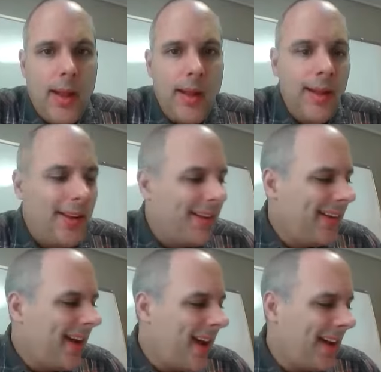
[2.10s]

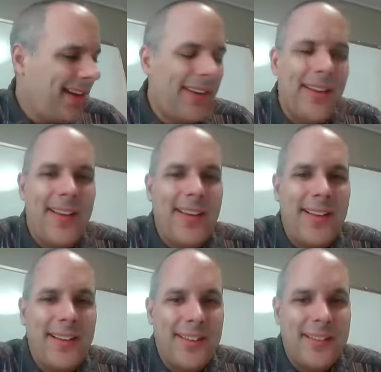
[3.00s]
Uh, hi, uh,
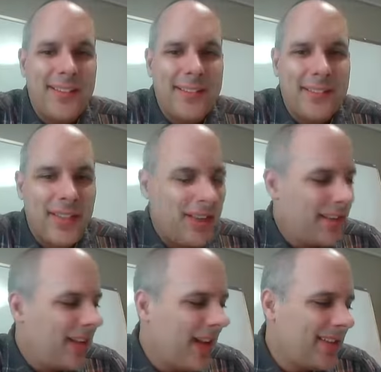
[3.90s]
uh,
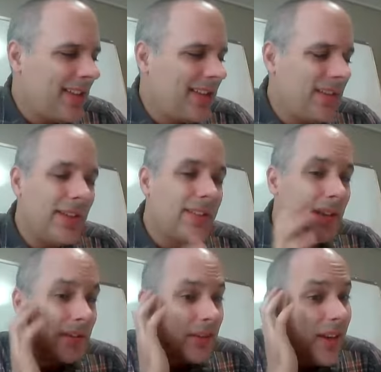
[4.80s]
class eight
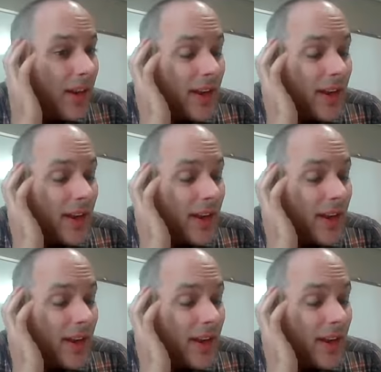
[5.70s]
seventy-seven.